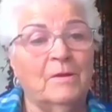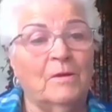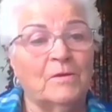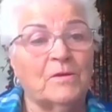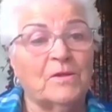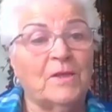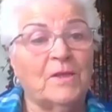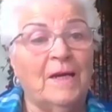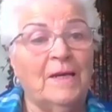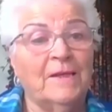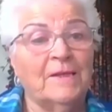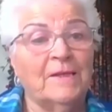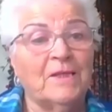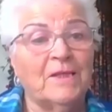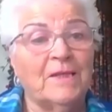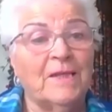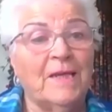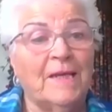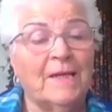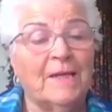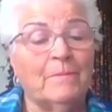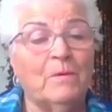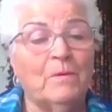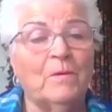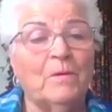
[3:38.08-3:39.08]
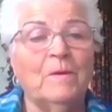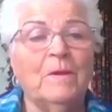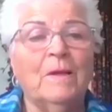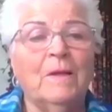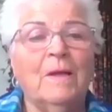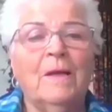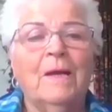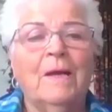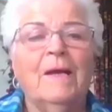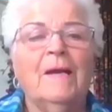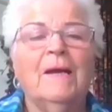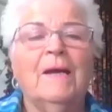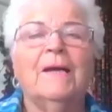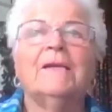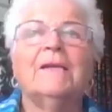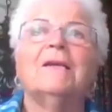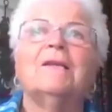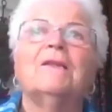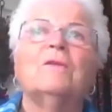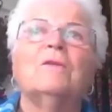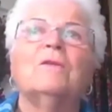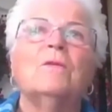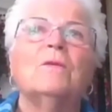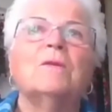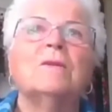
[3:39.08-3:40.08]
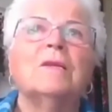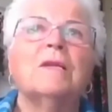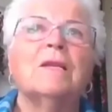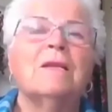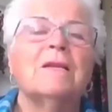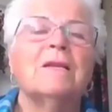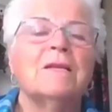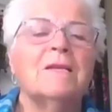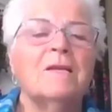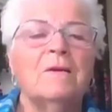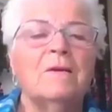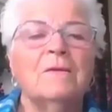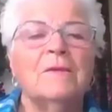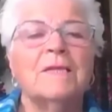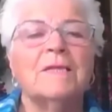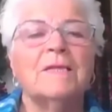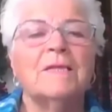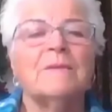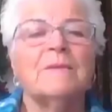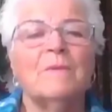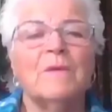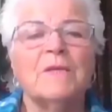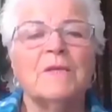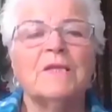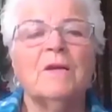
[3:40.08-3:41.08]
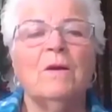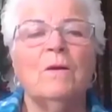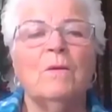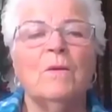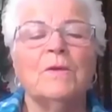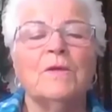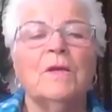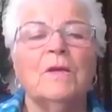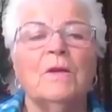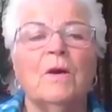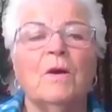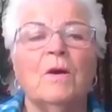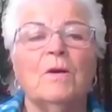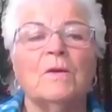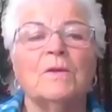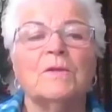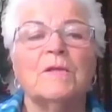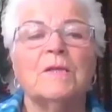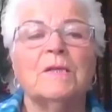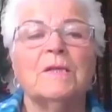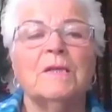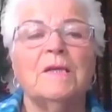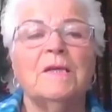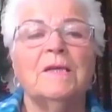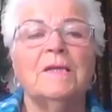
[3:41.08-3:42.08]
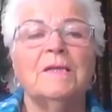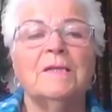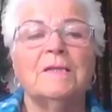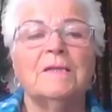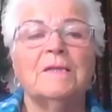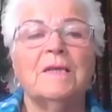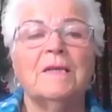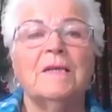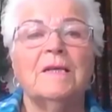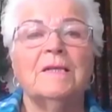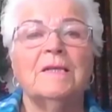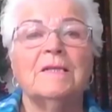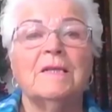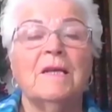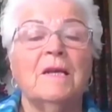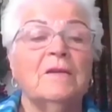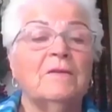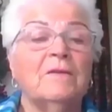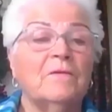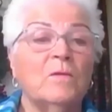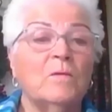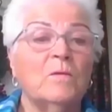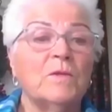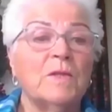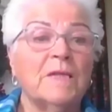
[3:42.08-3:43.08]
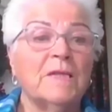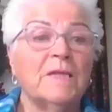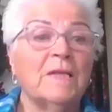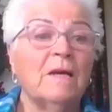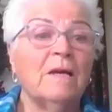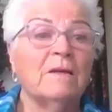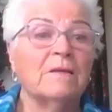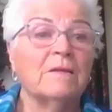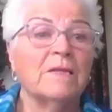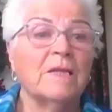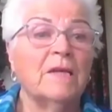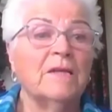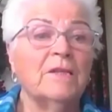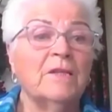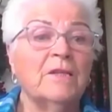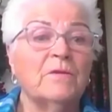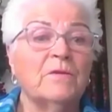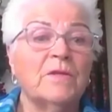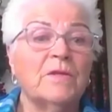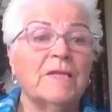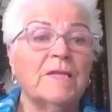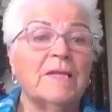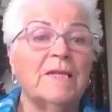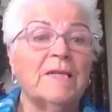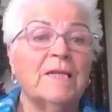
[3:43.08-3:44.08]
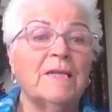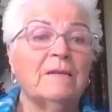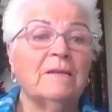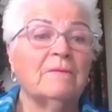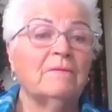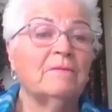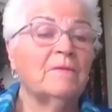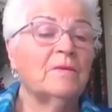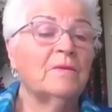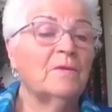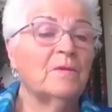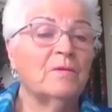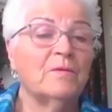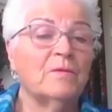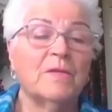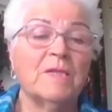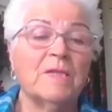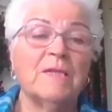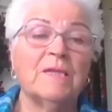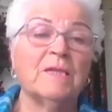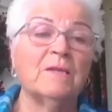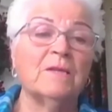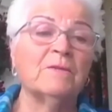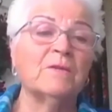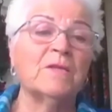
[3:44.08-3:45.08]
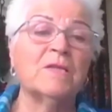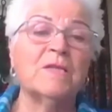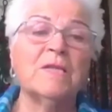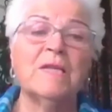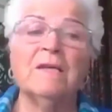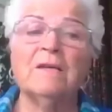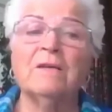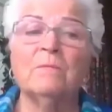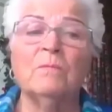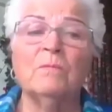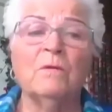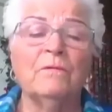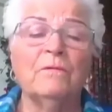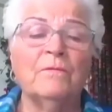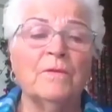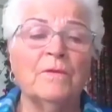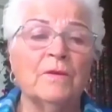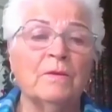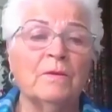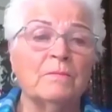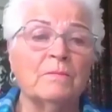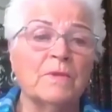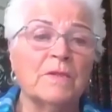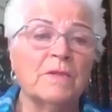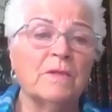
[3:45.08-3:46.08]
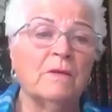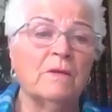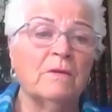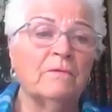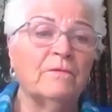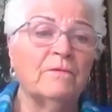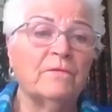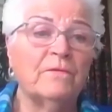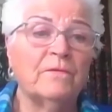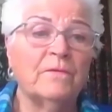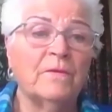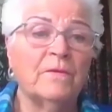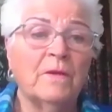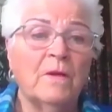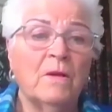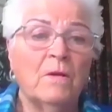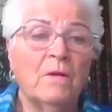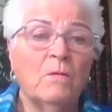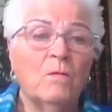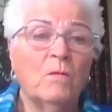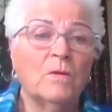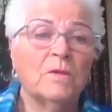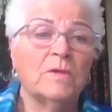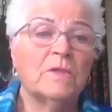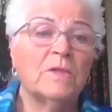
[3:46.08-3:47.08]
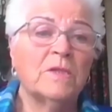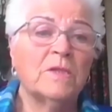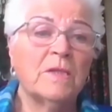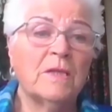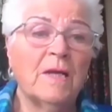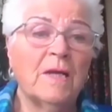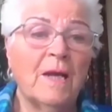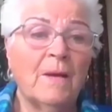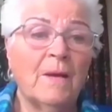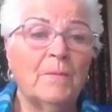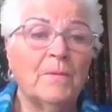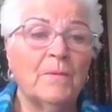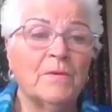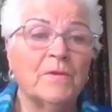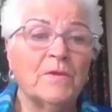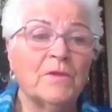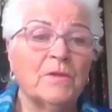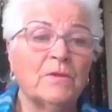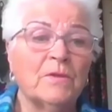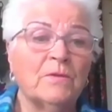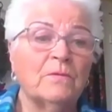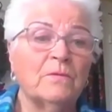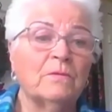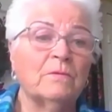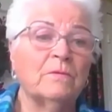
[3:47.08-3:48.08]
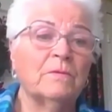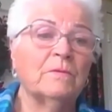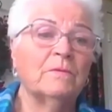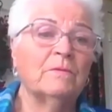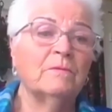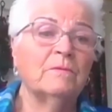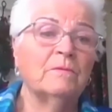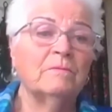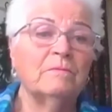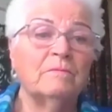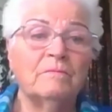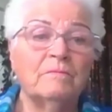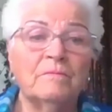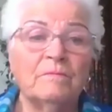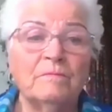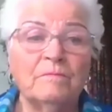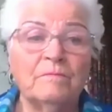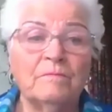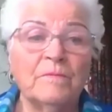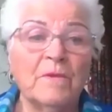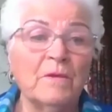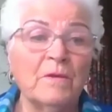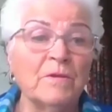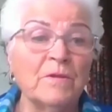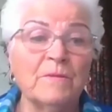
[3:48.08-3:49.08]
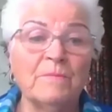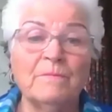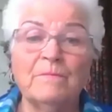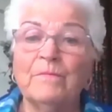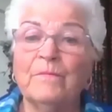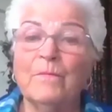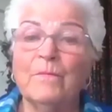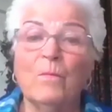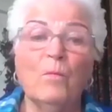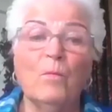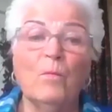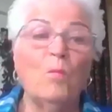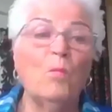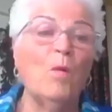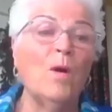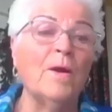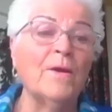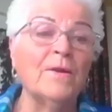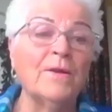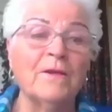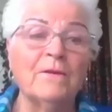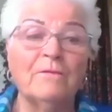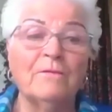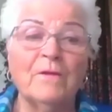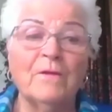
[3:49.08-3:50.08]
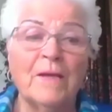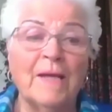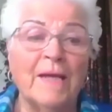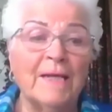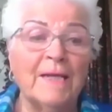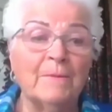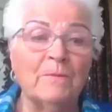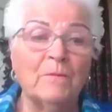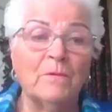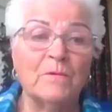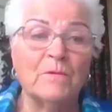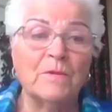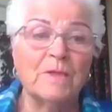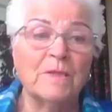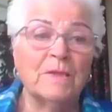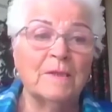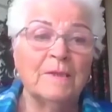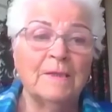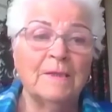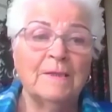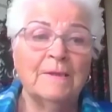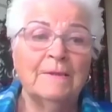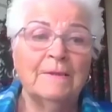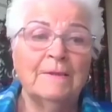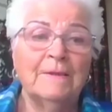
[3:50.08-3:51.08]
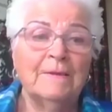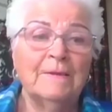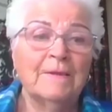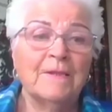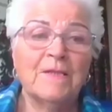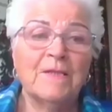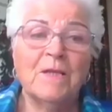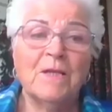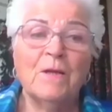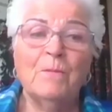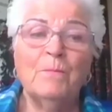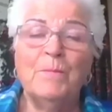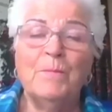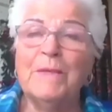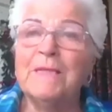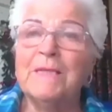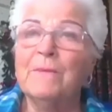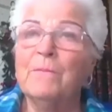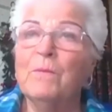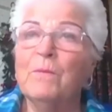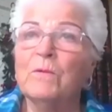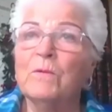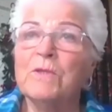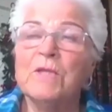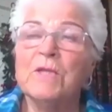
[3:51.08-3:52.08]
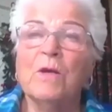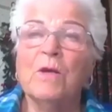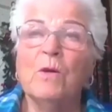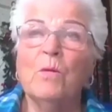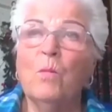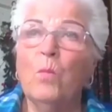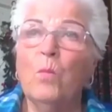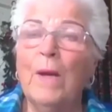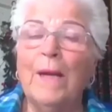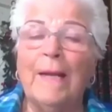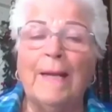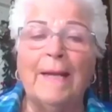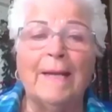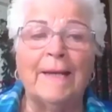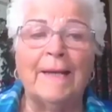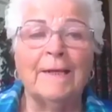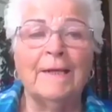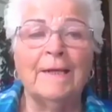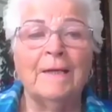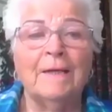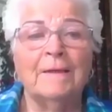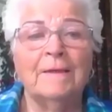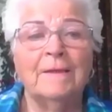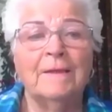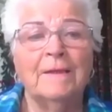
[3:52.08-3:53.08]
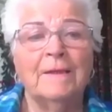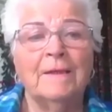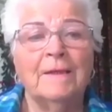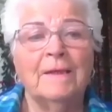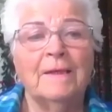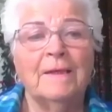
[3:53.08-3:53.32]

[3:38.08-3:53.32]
not kind to the animal. And I thought, no, this must go on a lot. And of course it does. And you see those terrible films of what's happened to those wonderful animals, so biddable, so willing,